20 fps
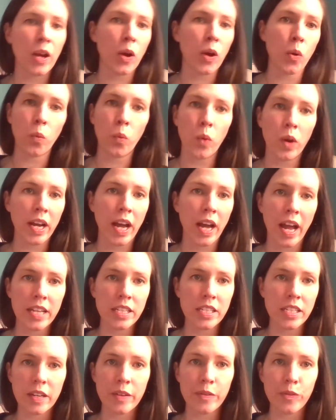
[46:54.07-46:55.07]
Uh, what
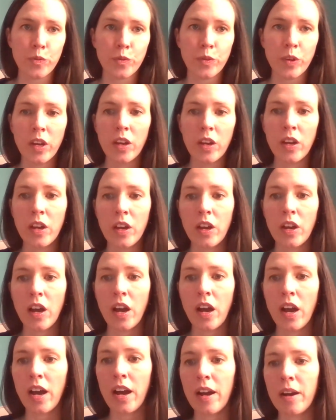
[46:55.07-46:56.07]
kind of
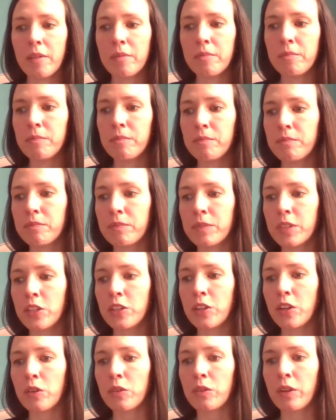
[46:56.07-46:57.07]
um,
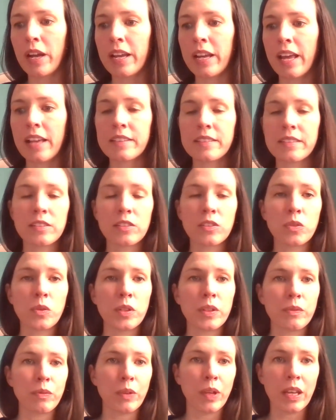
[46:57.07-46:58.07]
you know I guess
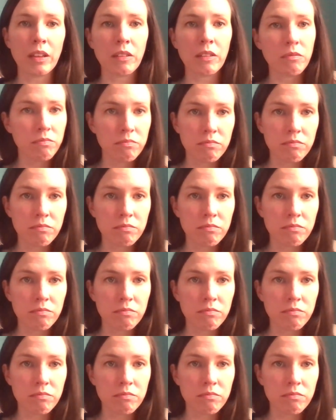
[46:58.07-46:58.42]
sort of like